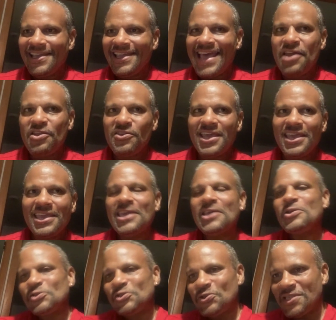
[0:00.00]
How do they get
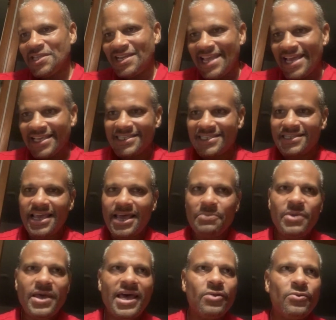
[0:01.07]
her to the next step?
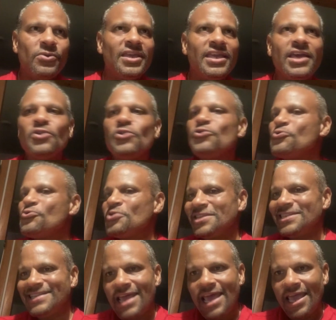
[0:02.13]
How do we get her through the
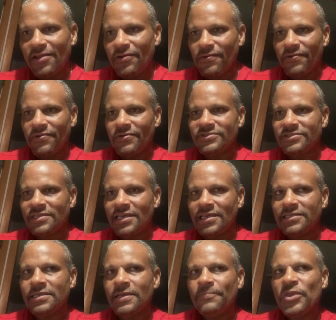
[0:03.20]
day and all those
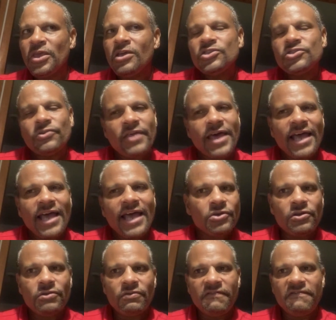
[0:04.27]
things? So that's
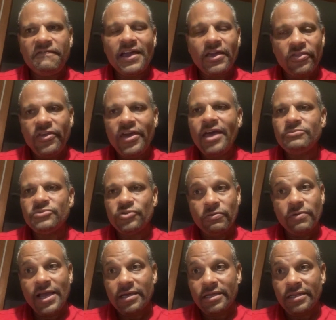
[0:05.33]
going to affect them
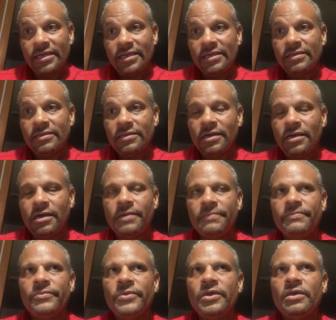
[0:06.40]
directly.
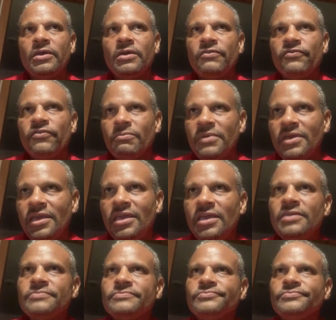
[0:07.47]
For me,